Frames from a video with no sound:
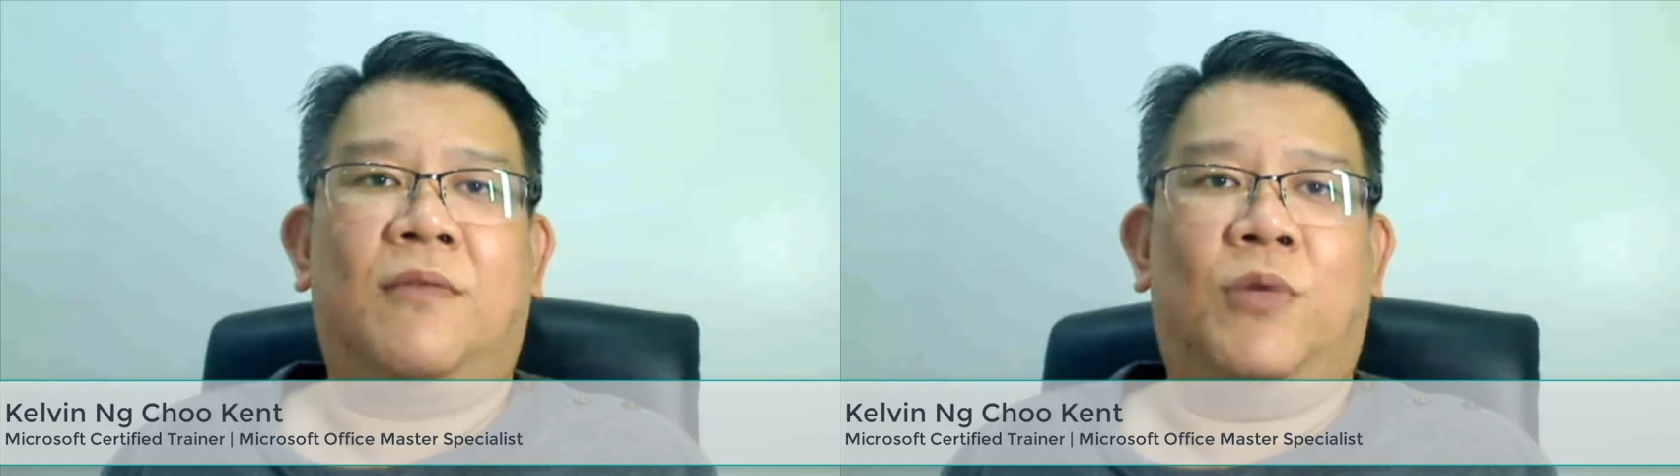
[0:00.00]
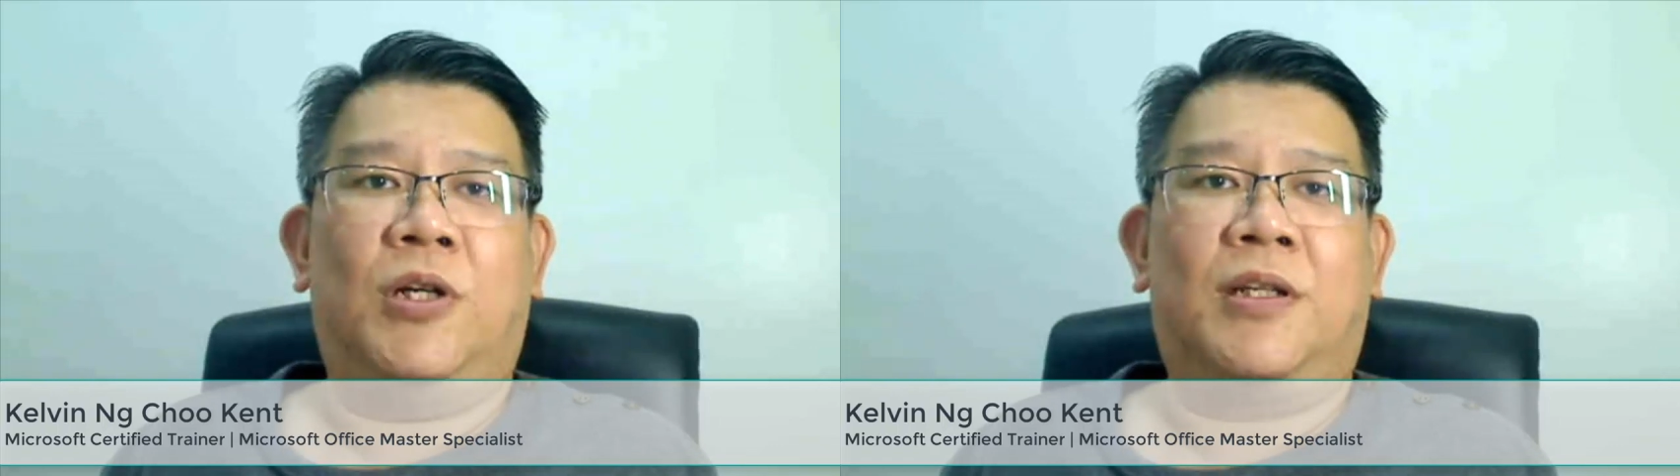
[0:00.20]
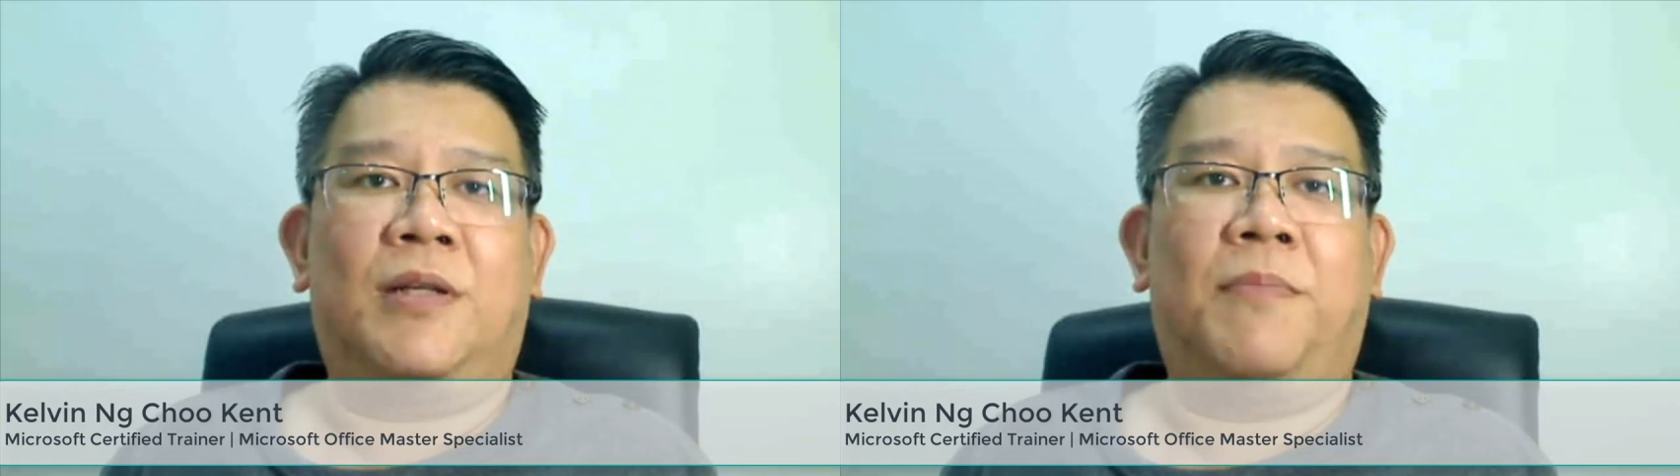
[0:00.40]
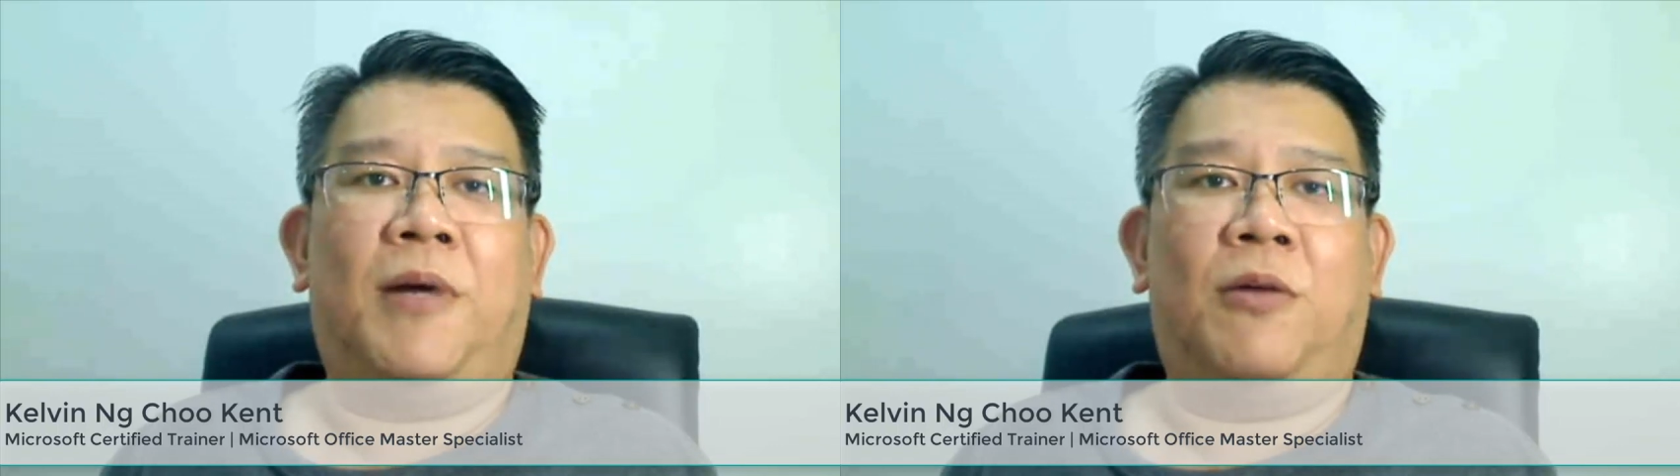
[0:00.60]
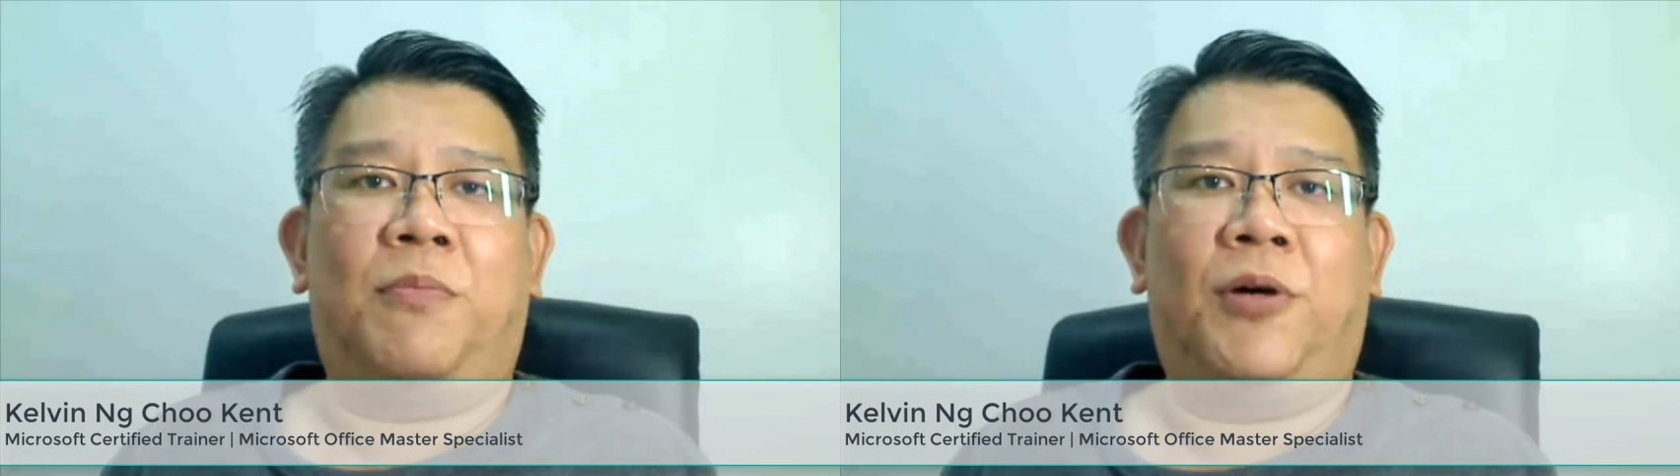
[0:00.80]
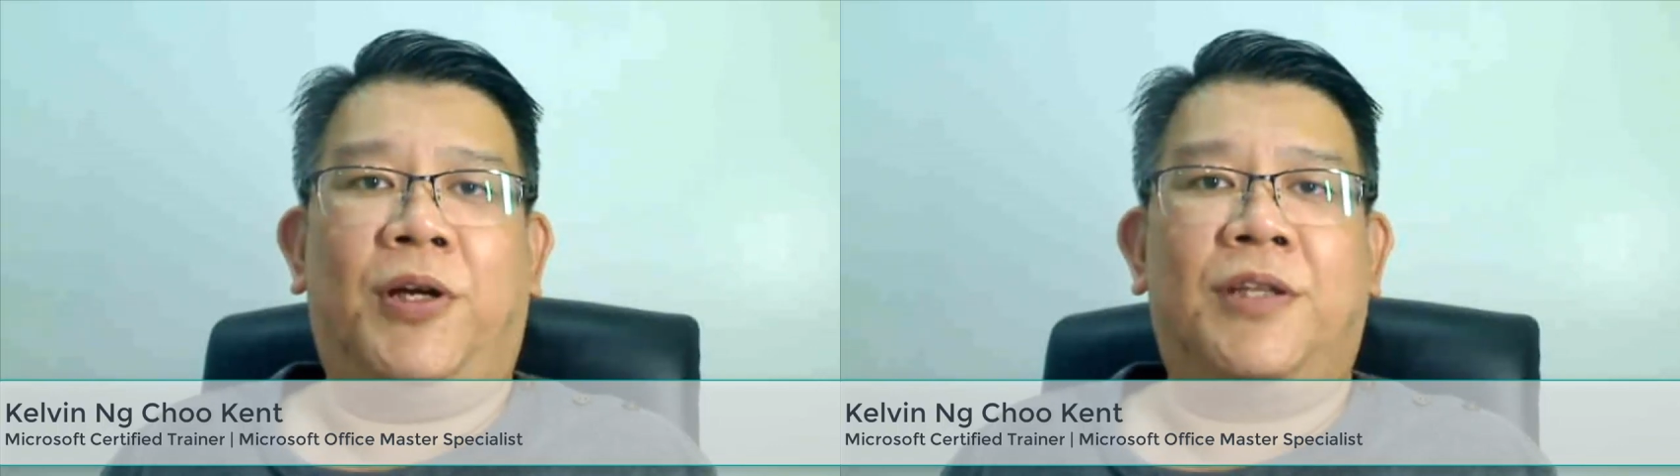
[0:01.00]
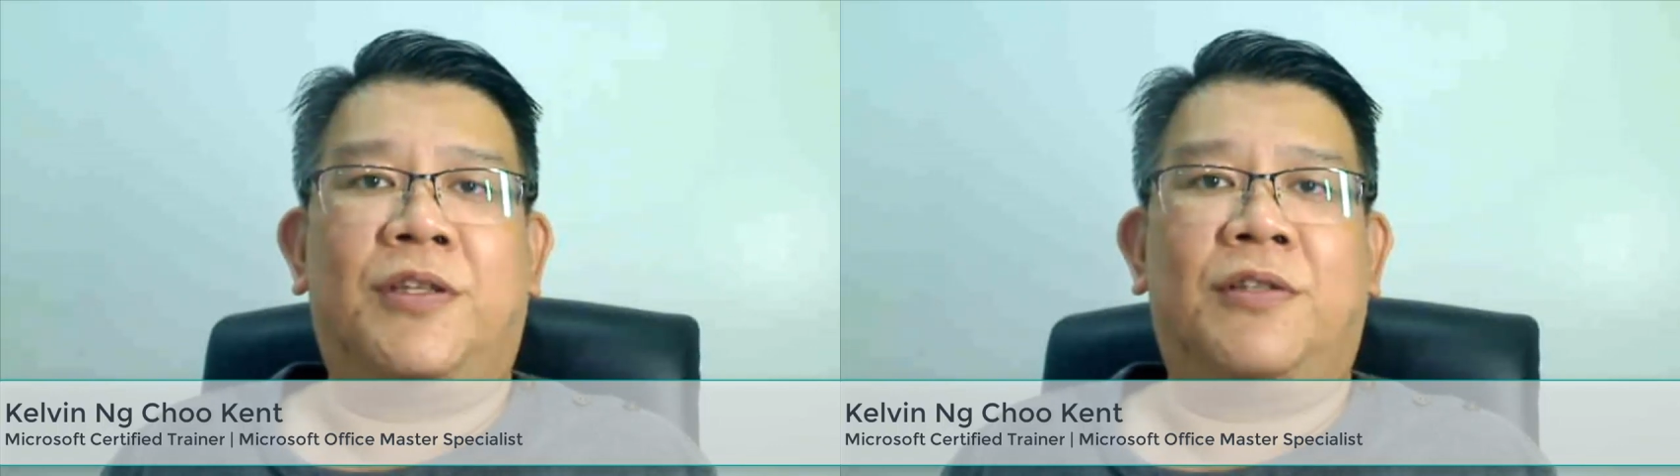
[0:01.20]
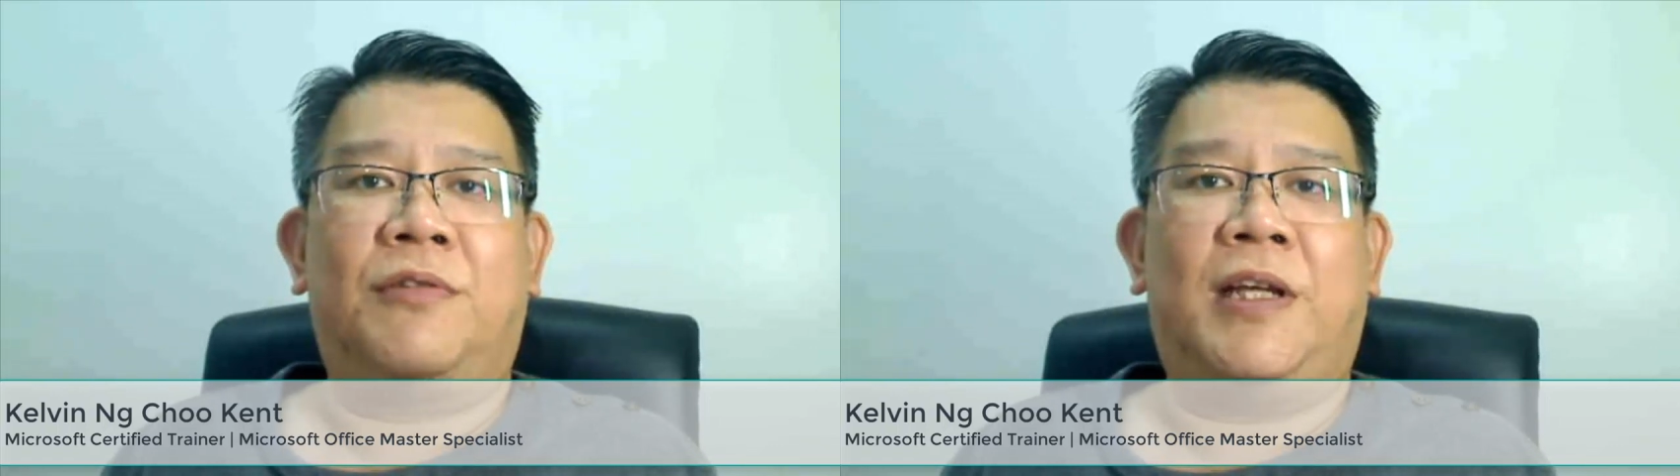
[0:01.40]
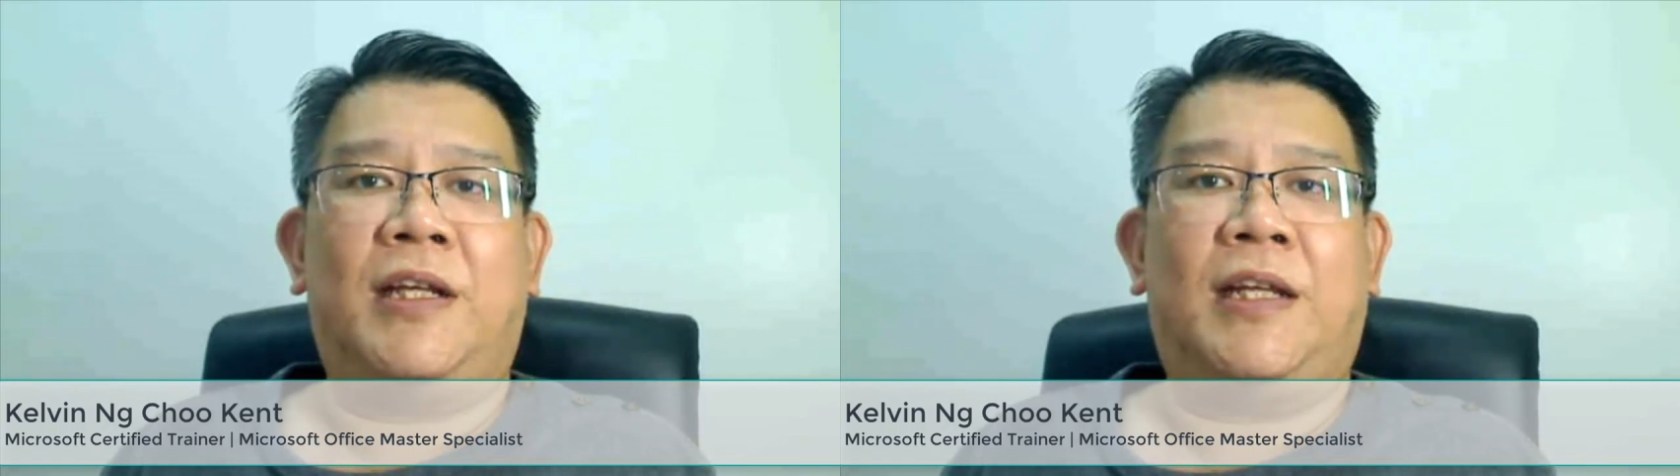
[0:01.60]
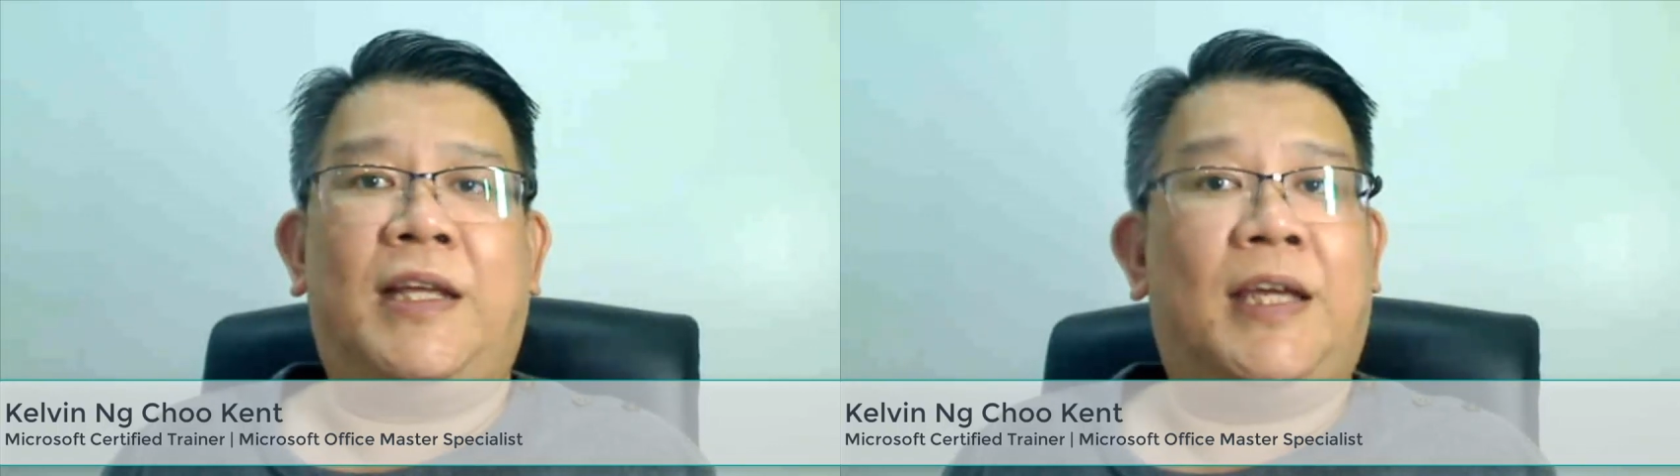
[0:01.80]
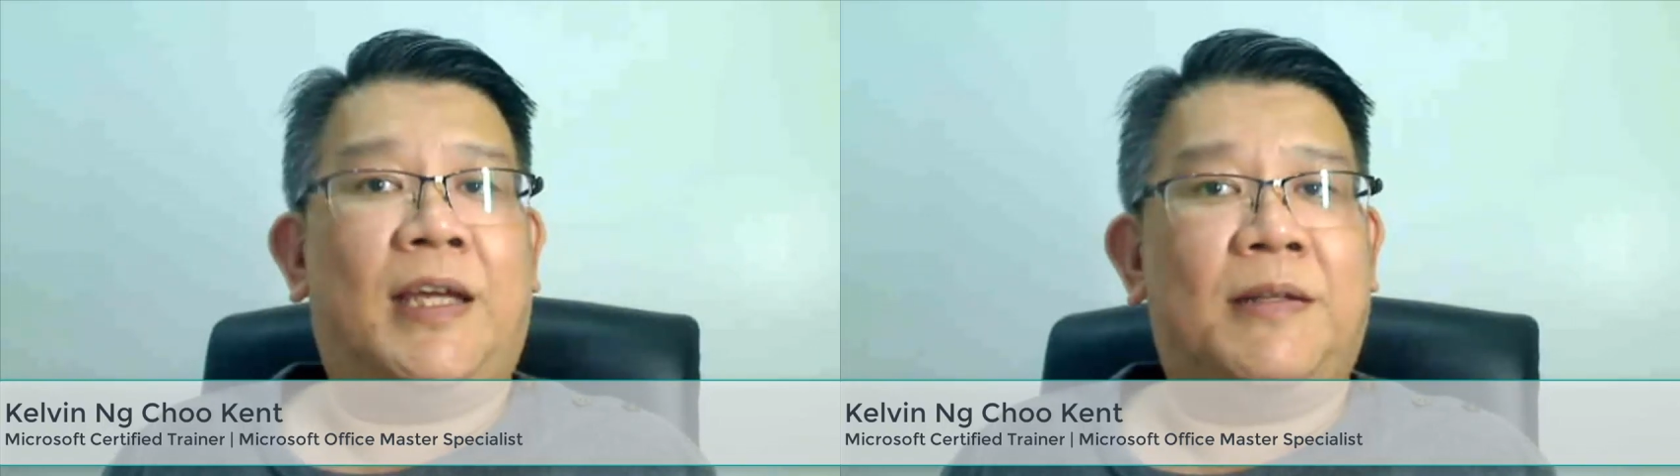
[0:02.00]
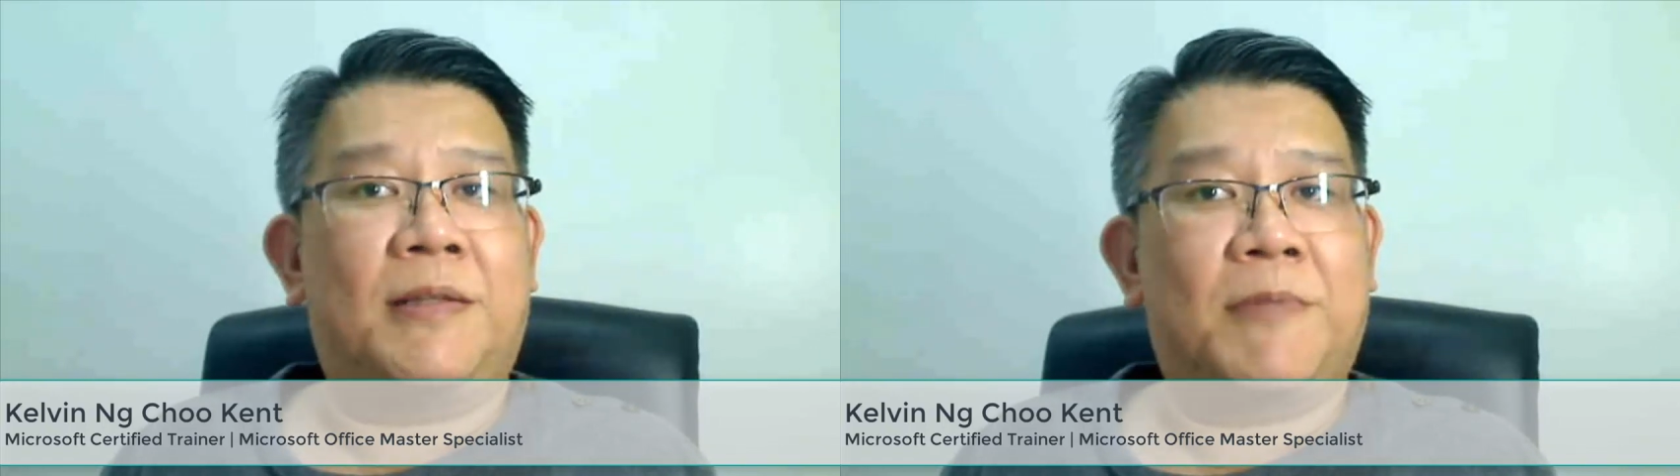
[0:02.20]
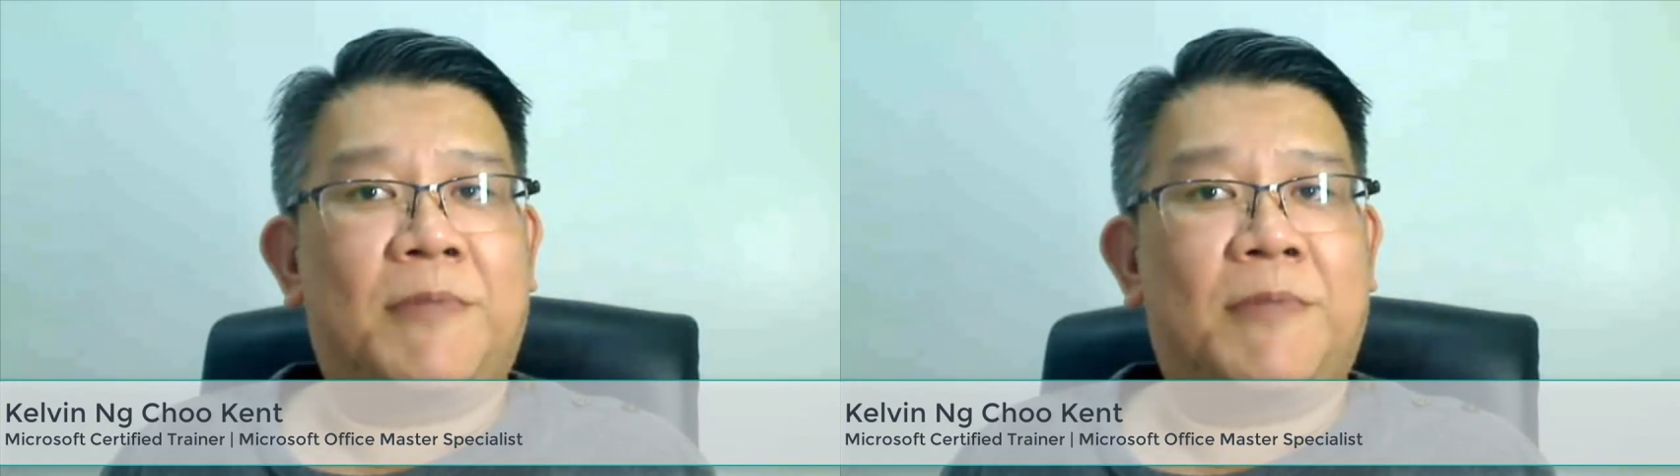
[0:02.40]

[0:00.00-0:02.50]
Word, PowerPoint, so that they can